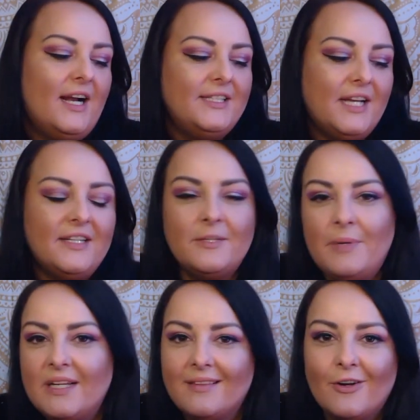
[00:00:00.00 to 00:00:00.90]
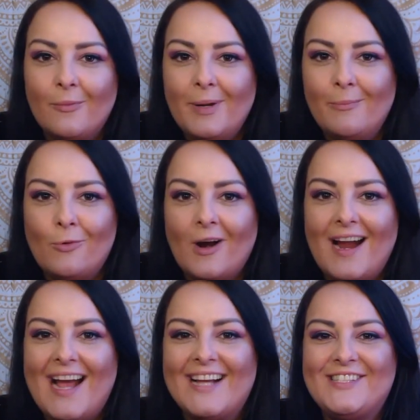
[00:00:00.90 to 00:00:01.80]
I tend to be a little bit
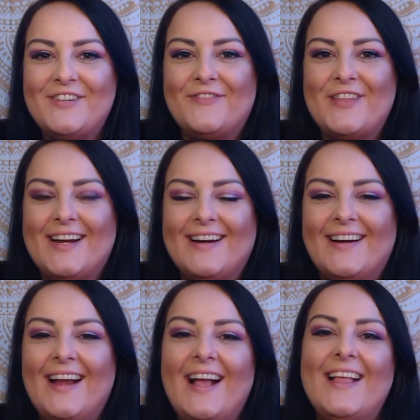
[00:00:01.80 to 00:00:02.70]
more active there.